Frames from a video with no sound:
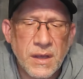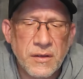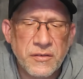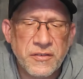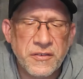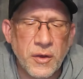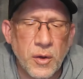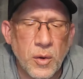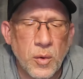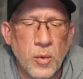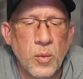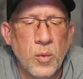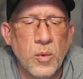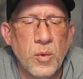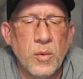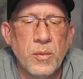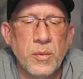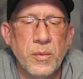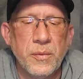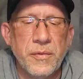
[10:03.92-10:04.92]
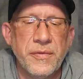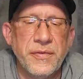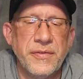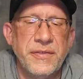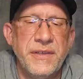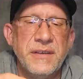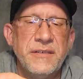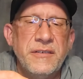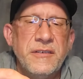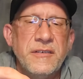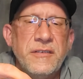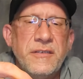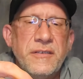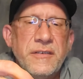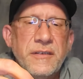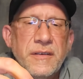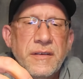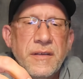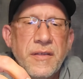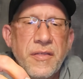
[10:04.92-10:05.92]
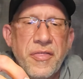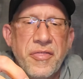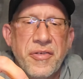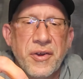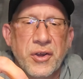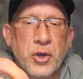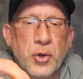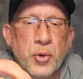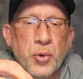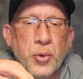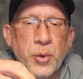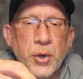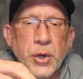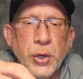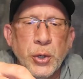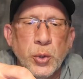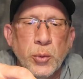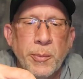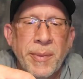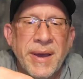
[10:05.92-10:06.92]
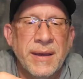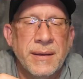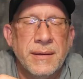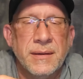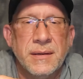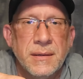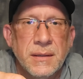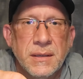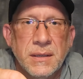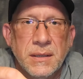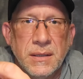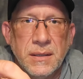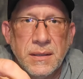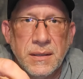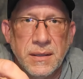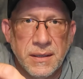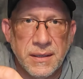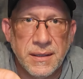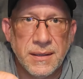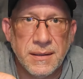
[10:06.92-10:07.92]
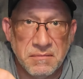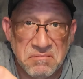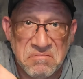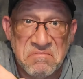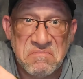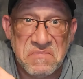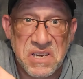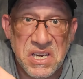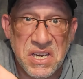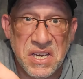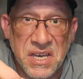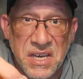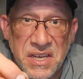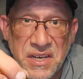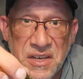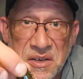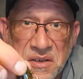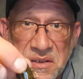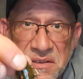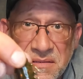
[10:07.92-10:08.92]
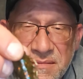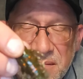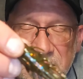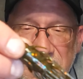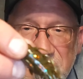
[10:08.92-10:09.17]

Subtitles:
So this is the Krube. Yeah, I know.